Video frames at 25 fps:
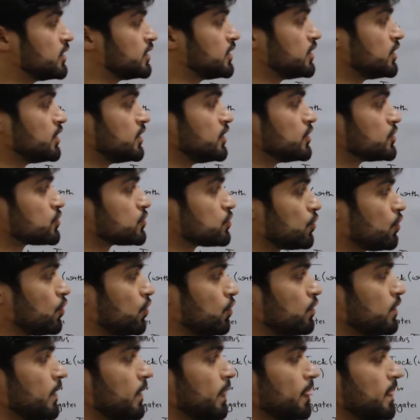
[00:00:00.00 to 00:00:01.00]
So
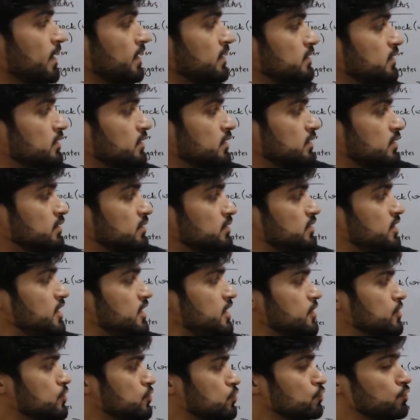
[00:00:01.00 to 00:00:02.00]

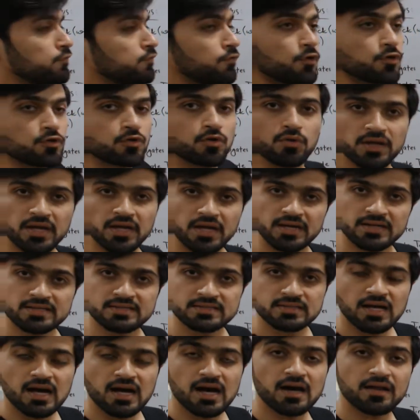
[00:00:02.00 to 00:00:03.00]
these two photo gates
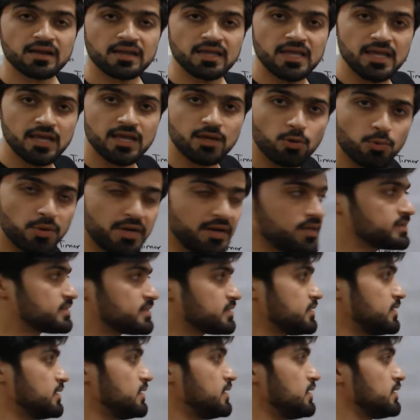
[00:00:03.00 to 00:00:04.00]
are
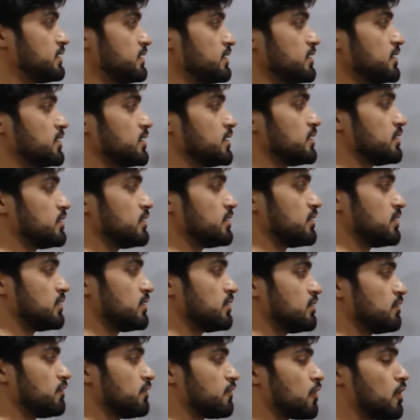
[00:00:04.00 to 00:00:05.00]
equidistant
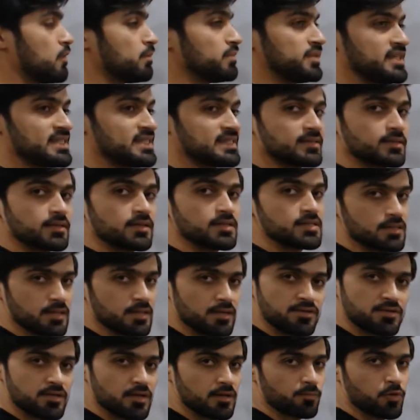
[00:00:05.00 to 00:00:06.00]
from this
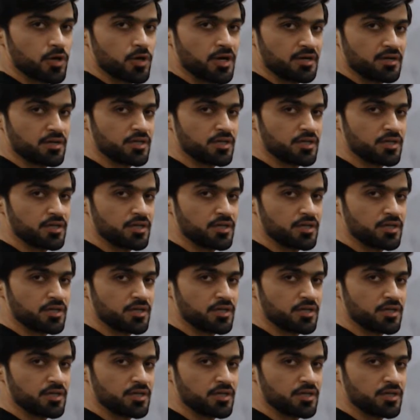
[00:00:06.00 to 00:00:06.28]
central point.